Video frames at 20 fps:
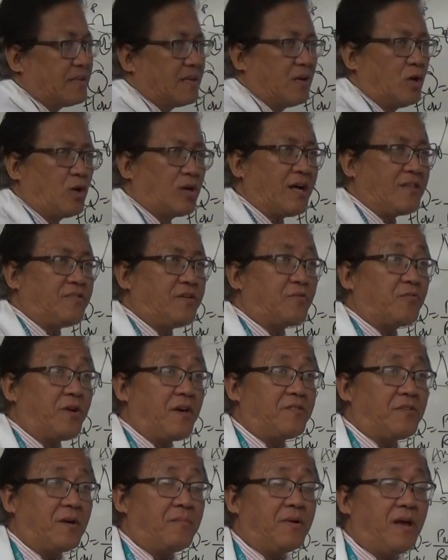Look at the
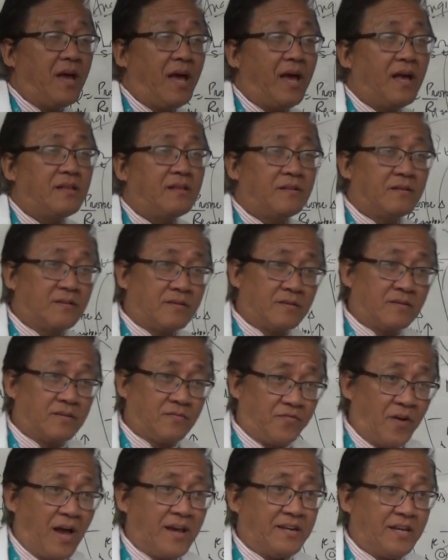rhythm and
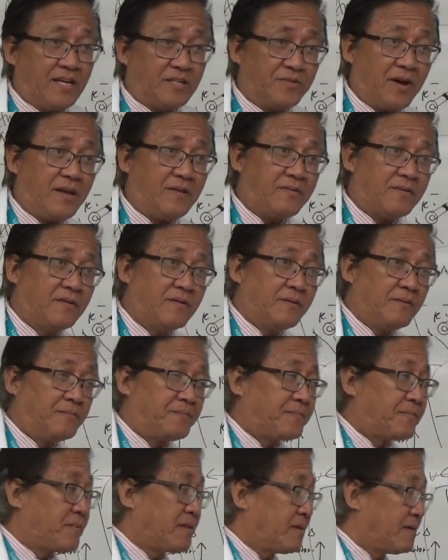findings, right?
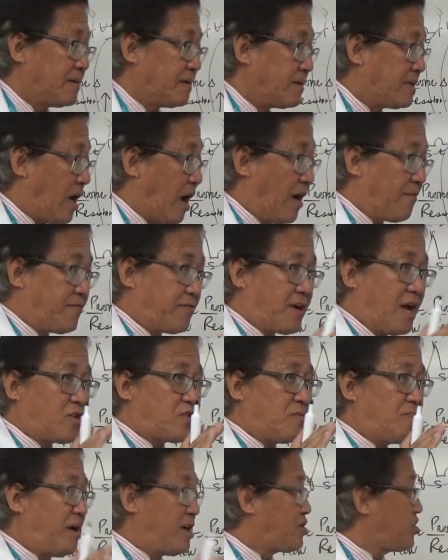Now, I forgot
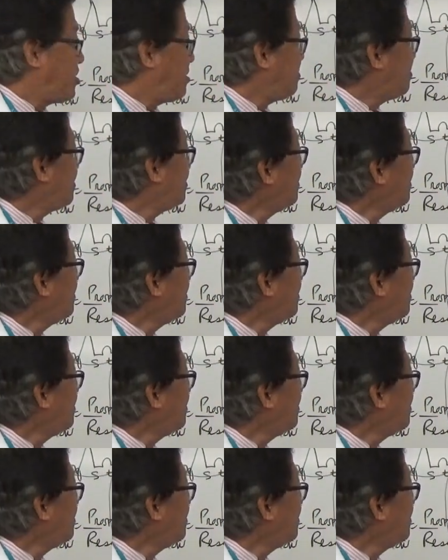to mention,